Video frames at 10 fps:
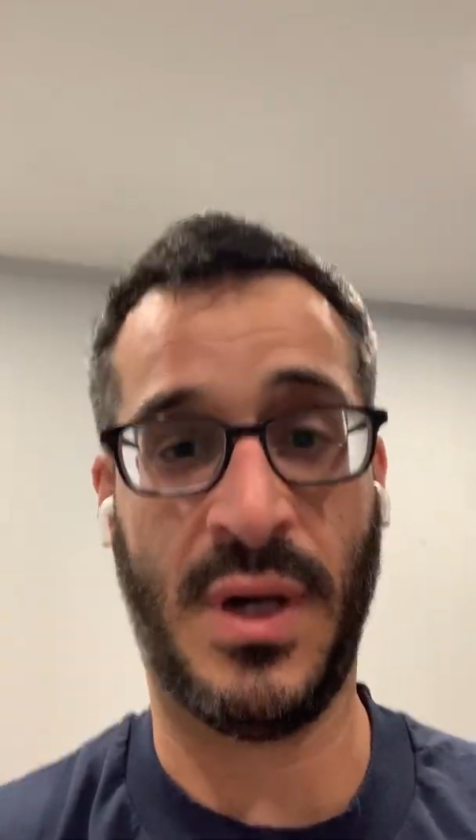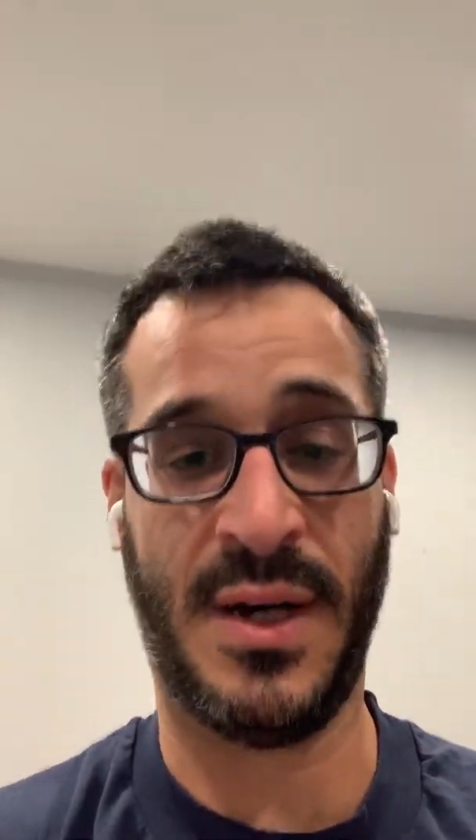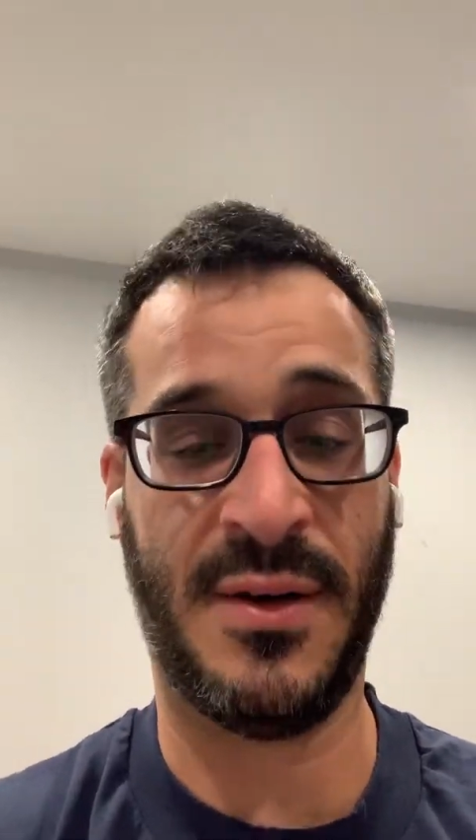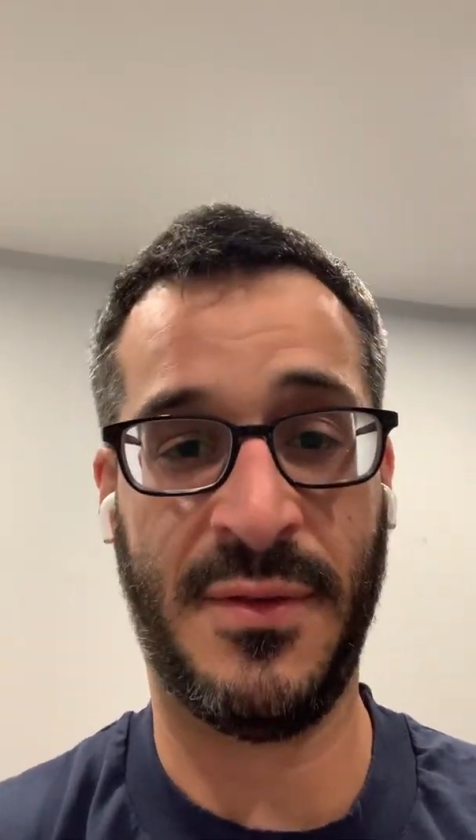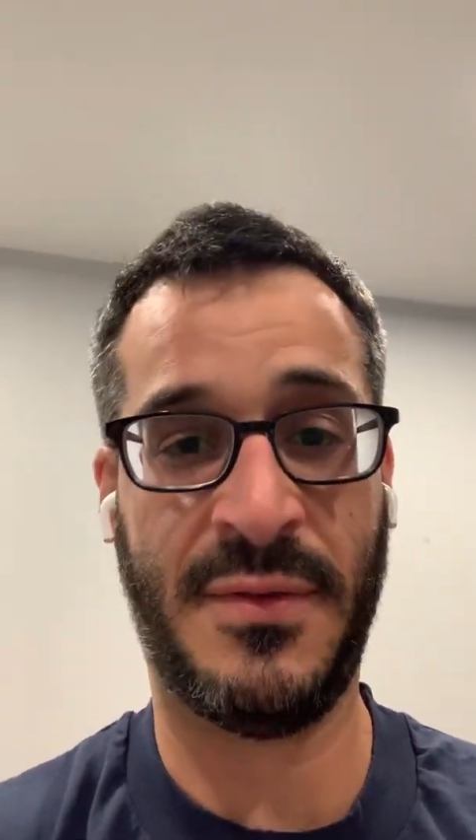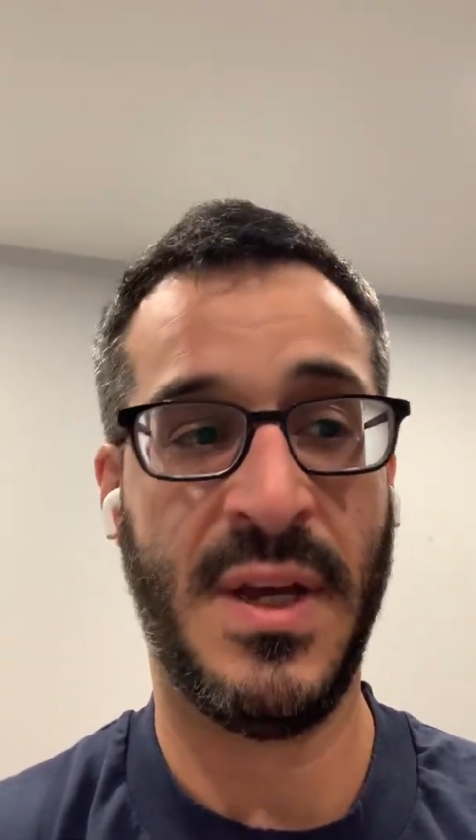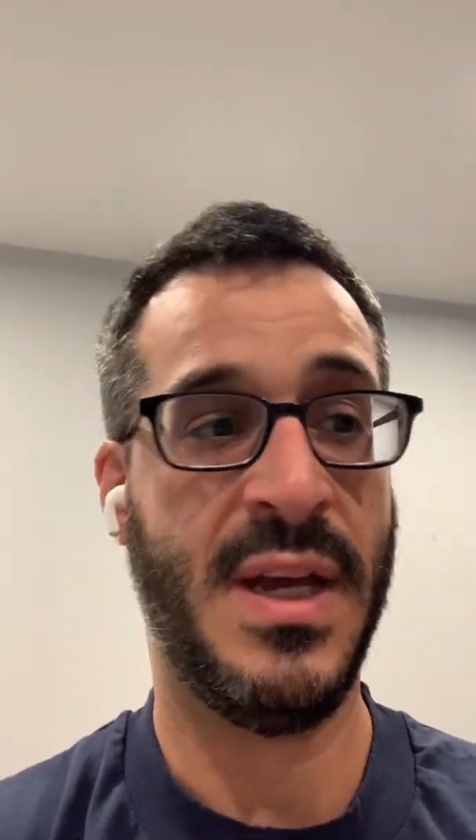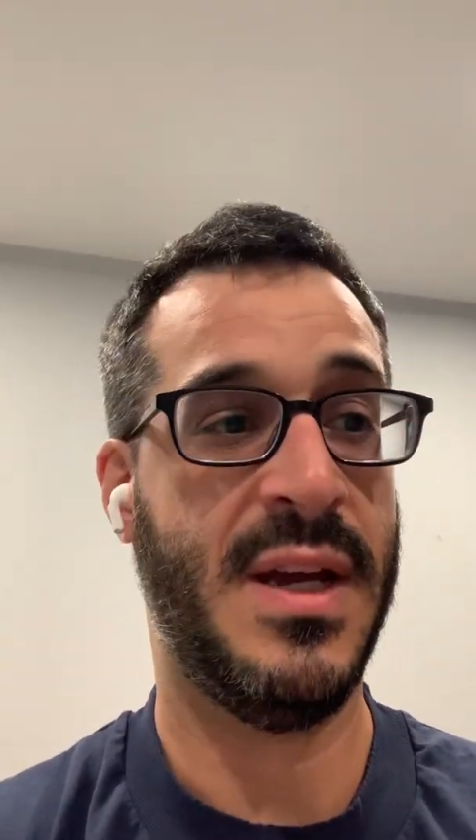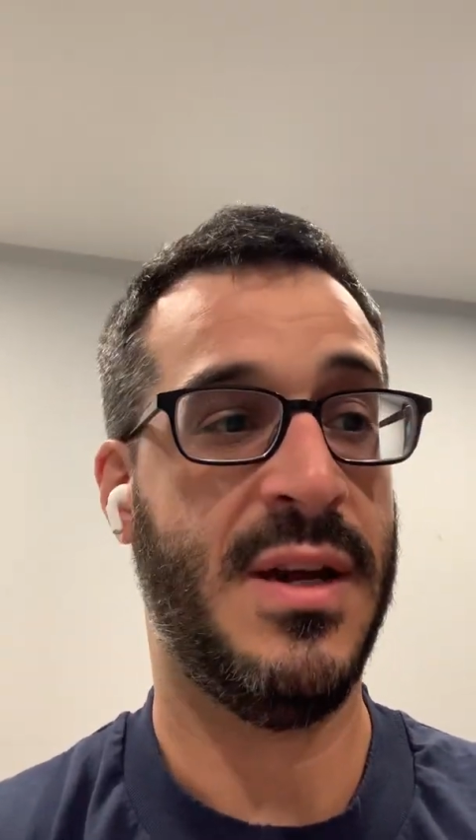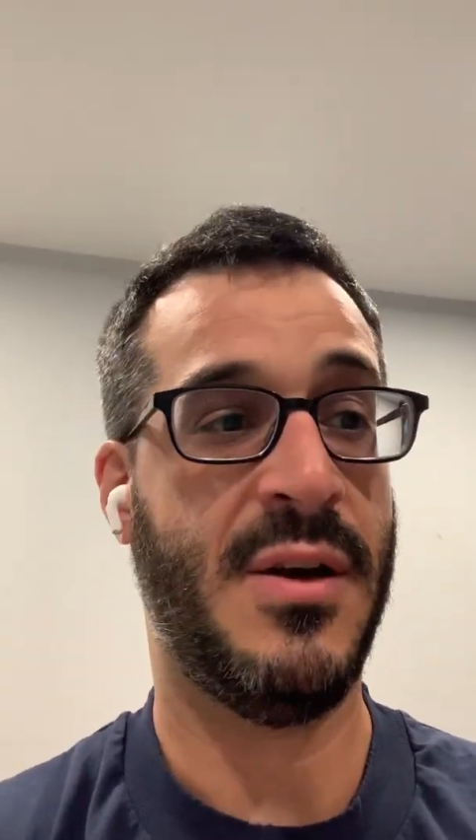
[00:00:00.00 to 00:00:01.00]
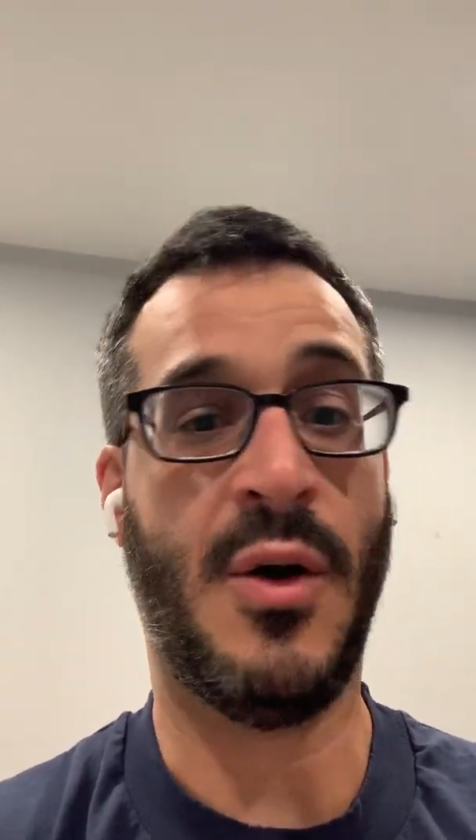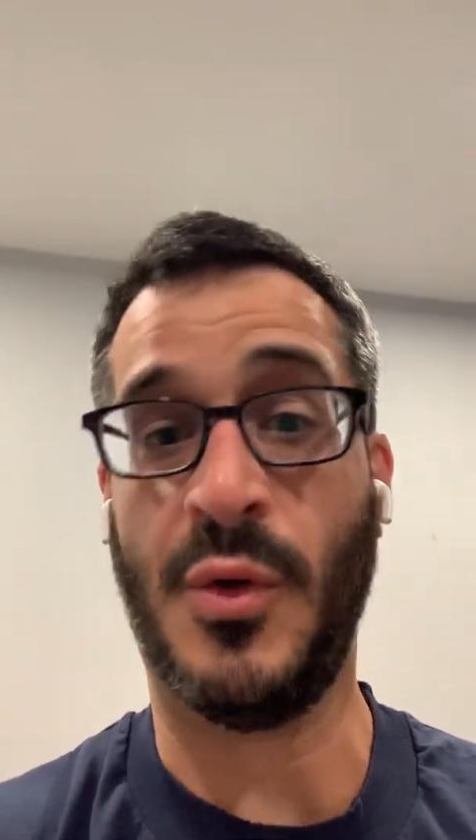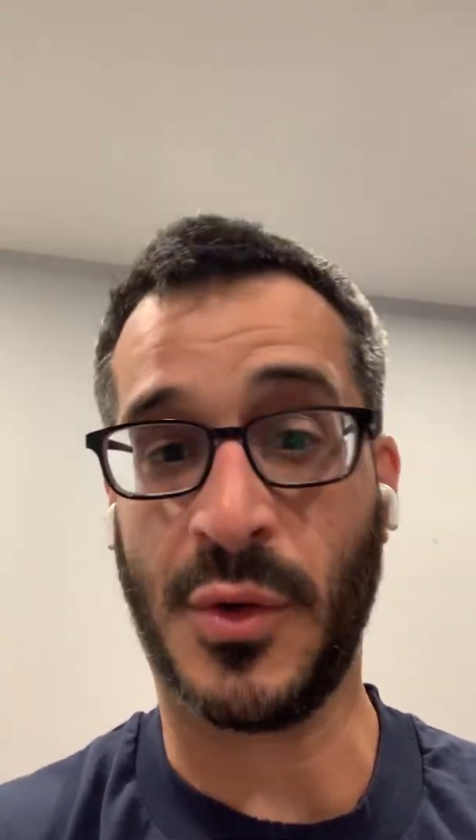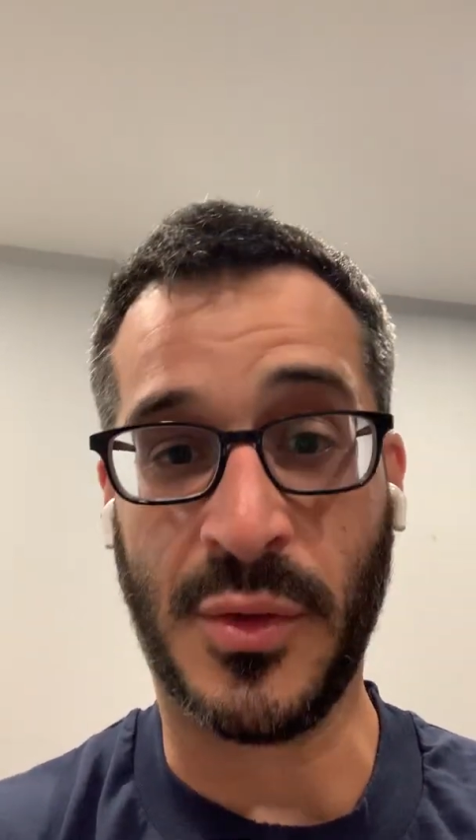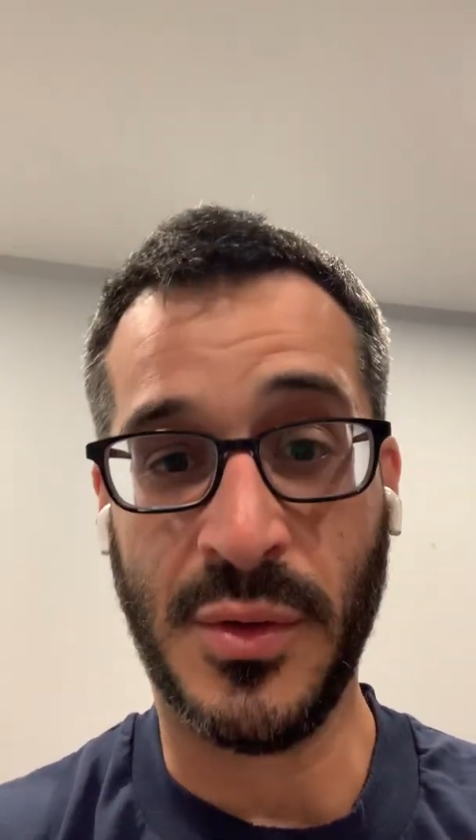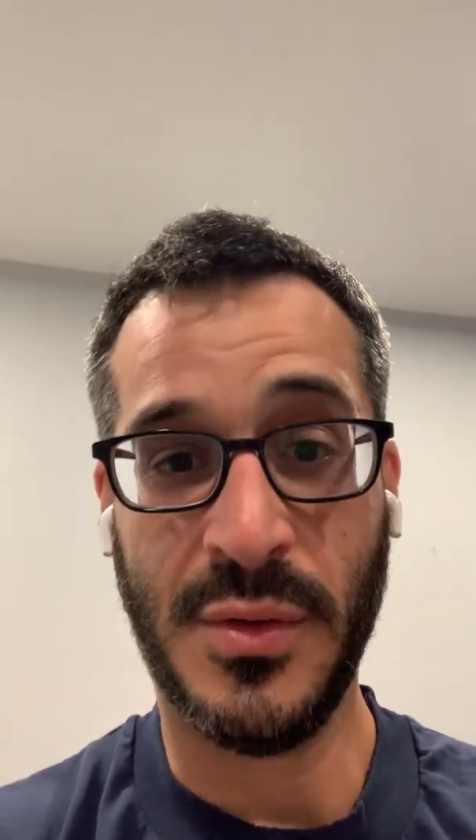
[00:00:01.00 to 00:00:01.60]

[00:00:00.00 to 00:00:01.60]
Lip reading: of hodl,